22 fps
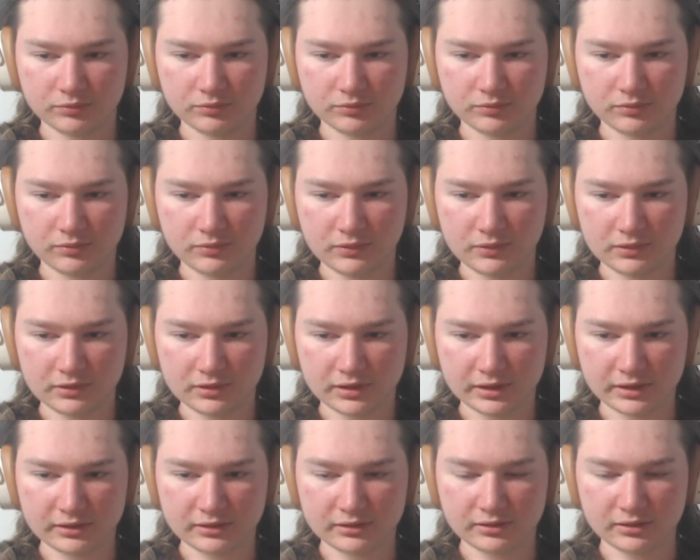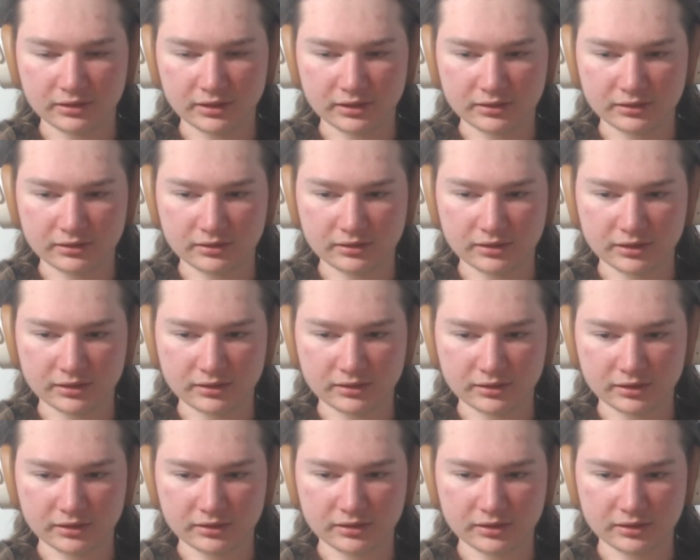Click, click, click,
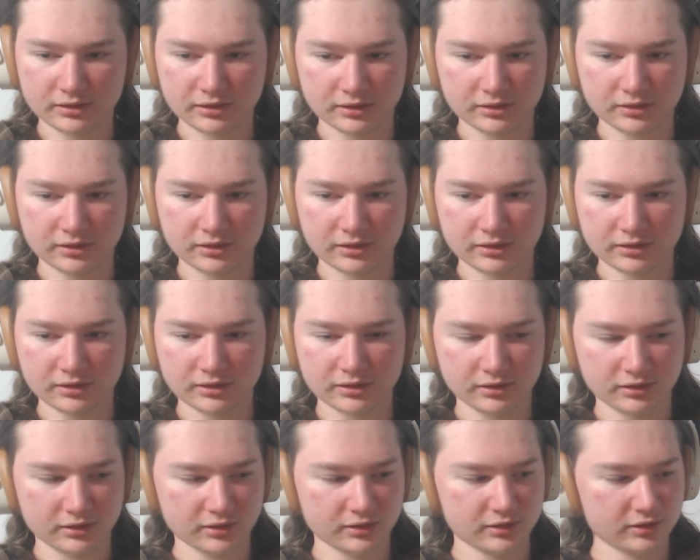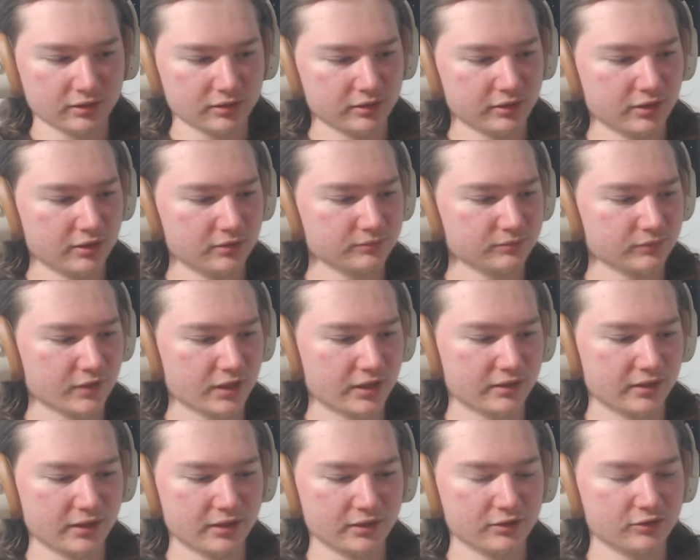click, click, click, click, click, click, click, click, you know,
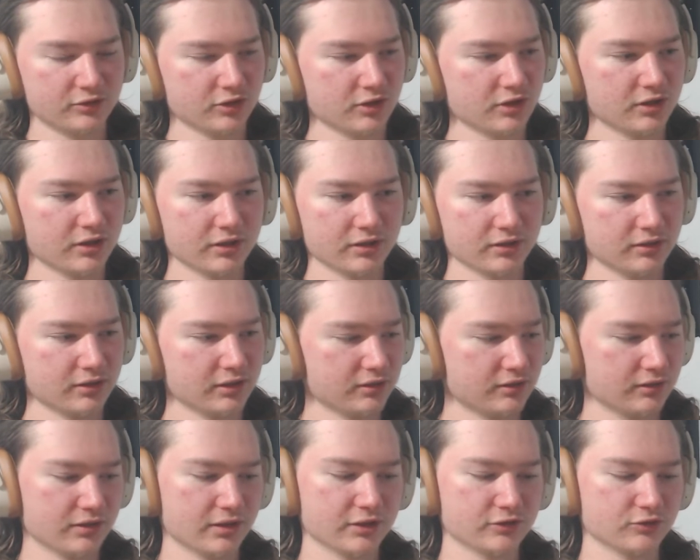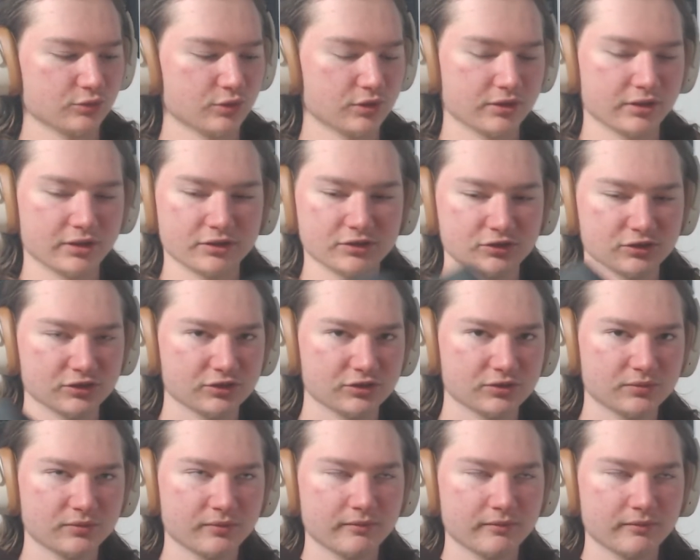and then you turn it, you get to the next one. It's just,